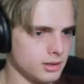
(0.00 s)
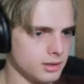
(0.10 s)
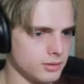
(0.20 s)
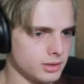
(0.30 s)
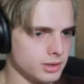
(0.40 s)

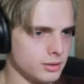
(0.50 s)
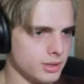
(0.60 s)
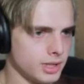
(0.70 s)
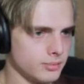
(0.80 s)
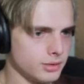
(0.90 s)
Never looked at the
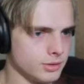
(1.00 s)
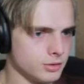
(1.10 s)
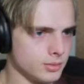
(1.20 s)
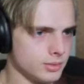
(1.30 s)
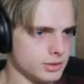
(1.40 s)
bottom of
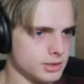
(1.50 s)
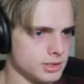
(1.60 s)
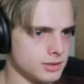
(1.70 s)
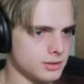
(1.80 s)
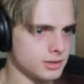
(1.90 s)
those. Maybe there's a
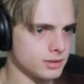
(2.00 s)
secret